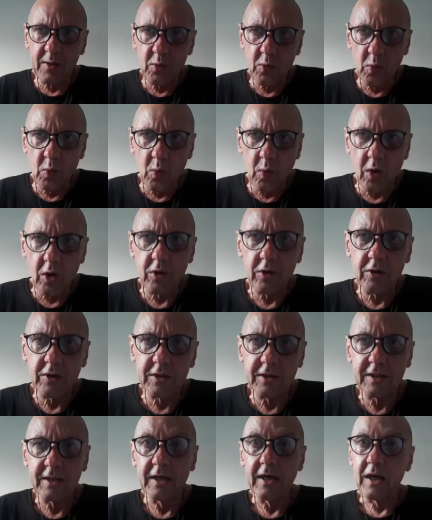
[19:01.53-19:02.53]
who
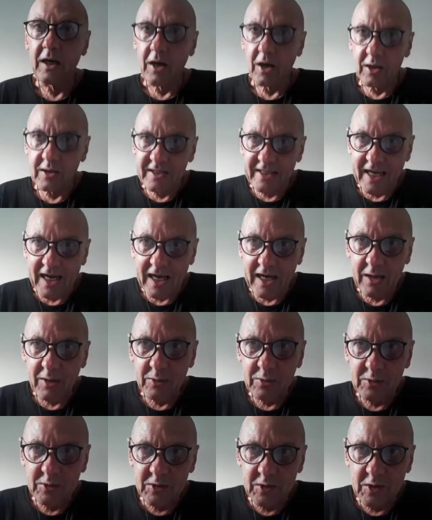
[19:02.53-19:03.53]
walked
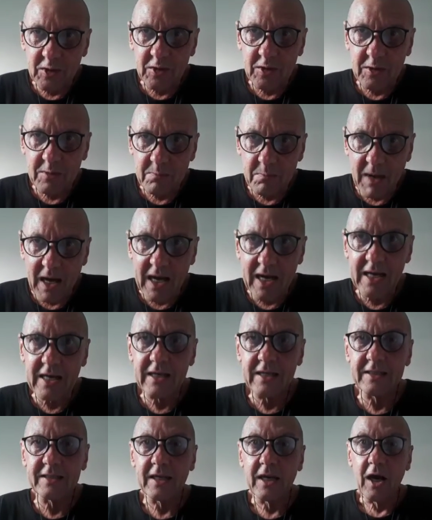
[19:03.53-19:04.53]
1,000
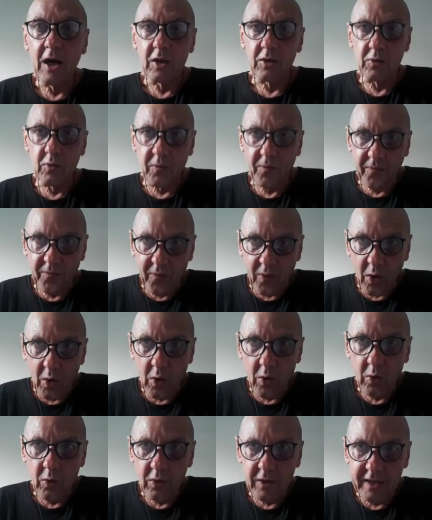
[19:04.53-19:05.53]
miles to
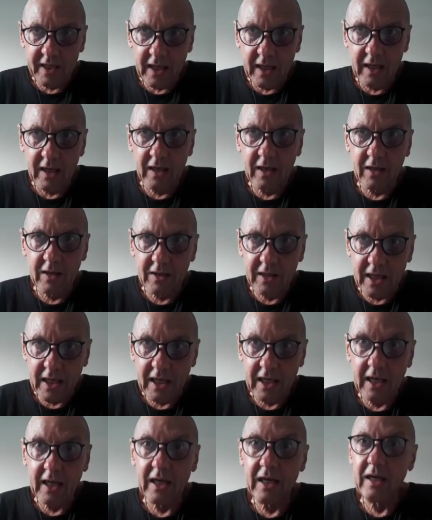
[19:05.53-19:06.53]
fall down
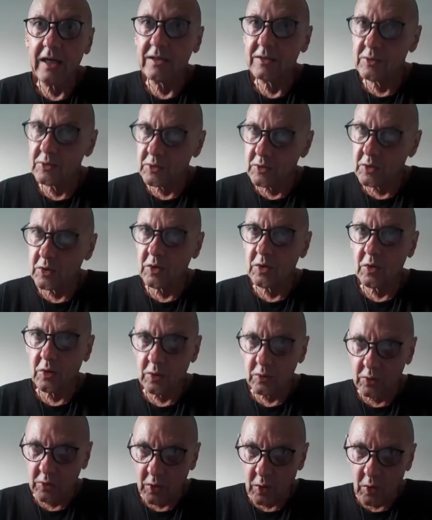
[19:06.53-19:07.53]
at
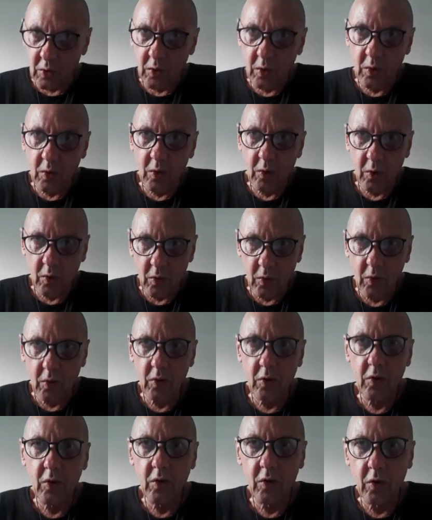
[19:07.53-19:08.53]
your
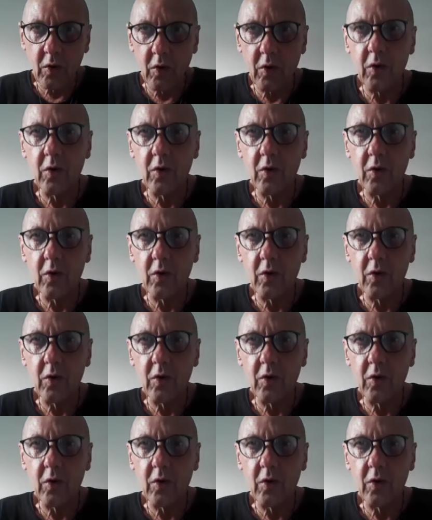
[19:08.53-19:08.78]
door.